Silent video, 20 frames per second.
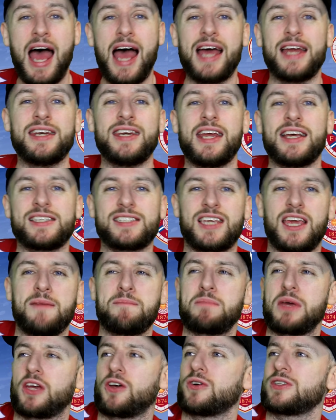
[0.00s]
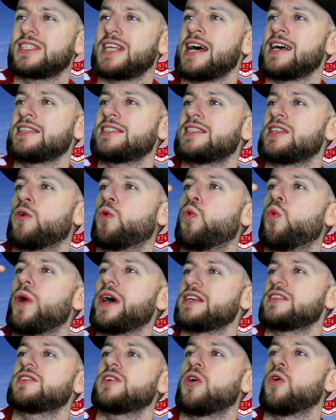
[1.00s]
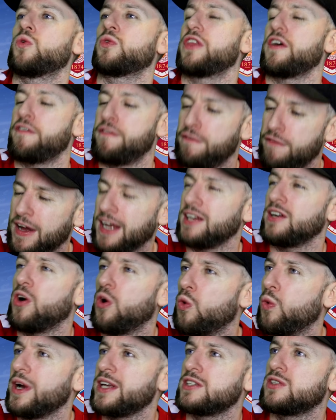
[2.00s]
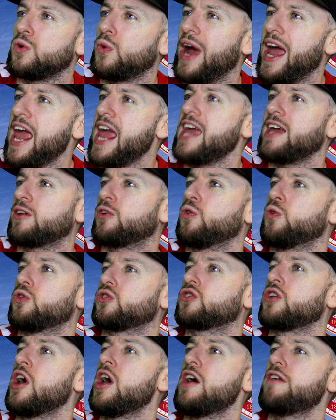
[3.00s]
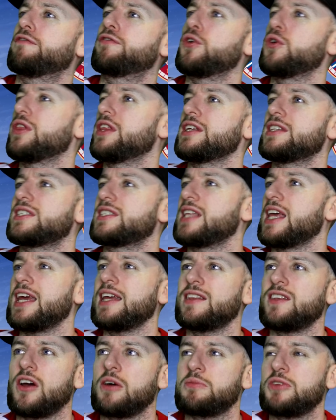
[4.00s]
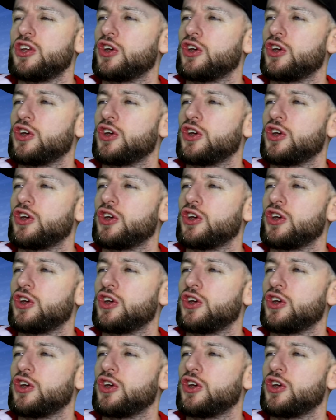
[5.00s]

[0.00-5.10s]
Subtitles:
in this game, because as the whistle, the final whistle echoed through the stadium,